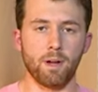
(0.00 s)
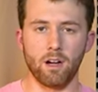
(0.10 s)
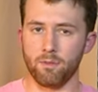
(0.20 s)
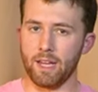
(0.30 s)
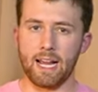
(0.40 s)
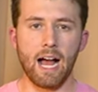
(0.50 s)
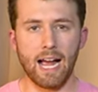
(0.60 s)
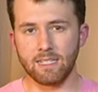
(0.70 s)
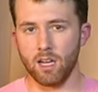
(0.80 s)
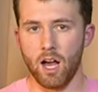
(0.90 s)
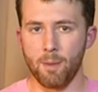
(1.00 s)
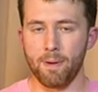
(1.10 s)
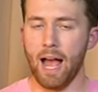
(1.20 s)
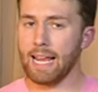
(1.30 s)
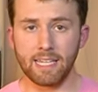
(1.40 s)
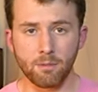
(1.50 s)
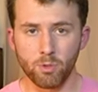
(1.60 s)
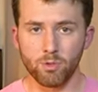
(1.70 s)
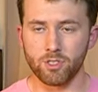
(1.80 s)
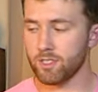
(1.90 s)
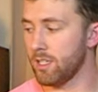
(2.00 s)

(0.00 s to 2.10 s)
pair of like high top hiking boots or